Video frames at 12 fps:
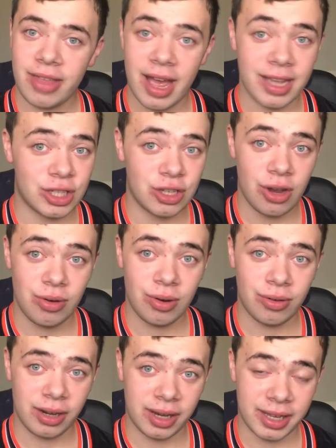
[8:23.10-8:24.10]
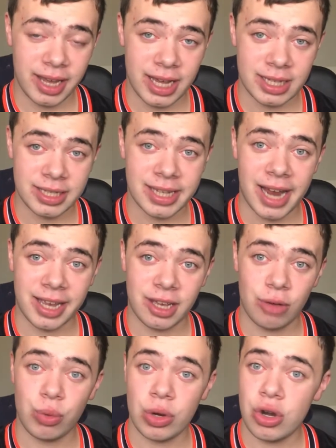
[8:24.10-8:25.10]
That is no longer the case.
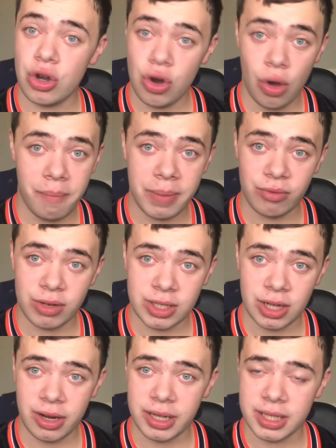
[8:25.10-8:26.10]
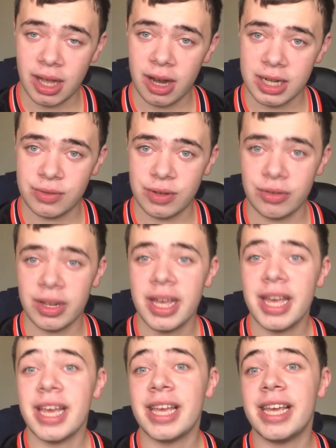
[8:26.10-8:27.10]
Zanka would not be returning to Huddersfield.
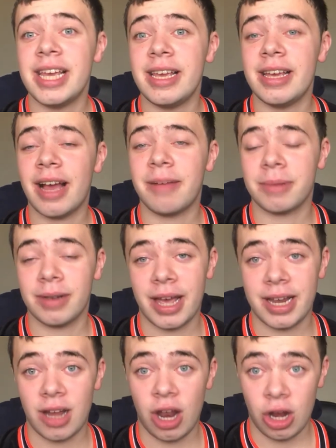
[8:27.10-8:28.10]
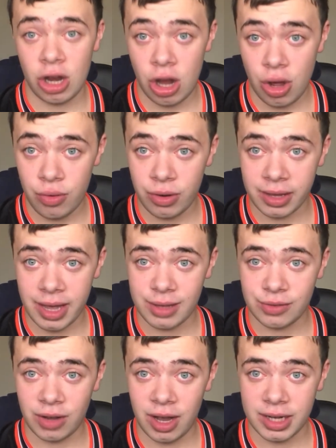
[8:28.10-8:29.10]
He played a load of
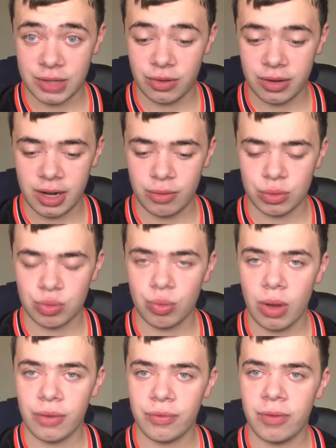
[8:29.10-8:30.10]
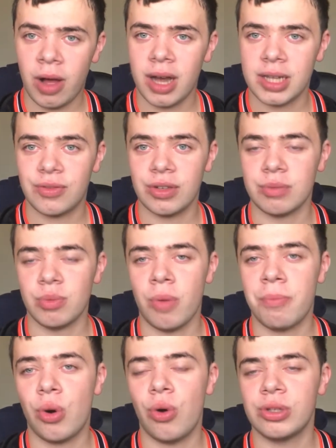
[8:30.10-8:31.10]
games for Huddersfield and was one of Huddersfield's more
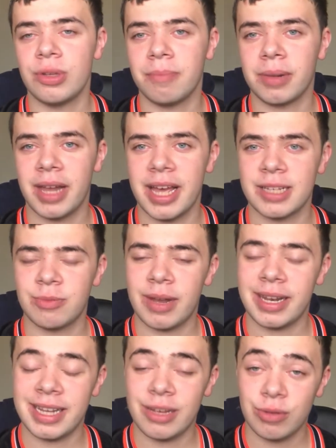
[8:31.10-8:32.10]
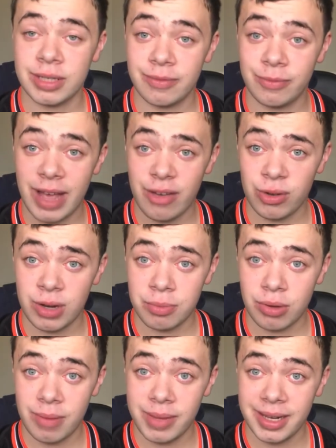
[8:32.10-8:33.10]
important players when he was there in the
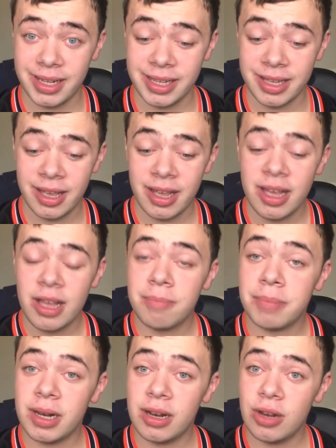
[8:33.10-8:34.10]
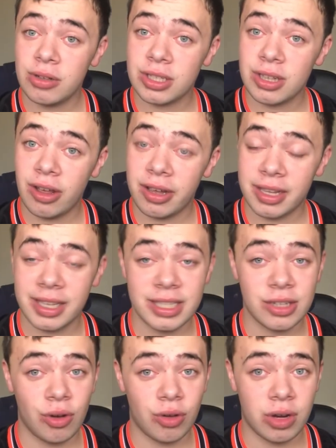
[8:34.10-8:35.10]
Premier League. But it looks like
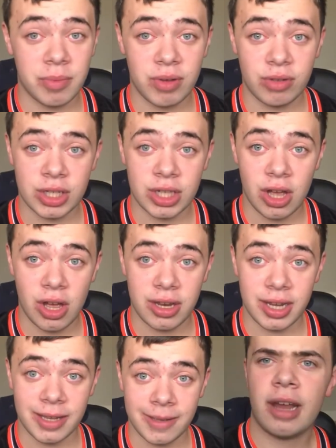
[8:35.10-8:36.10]
he's not going to be returning.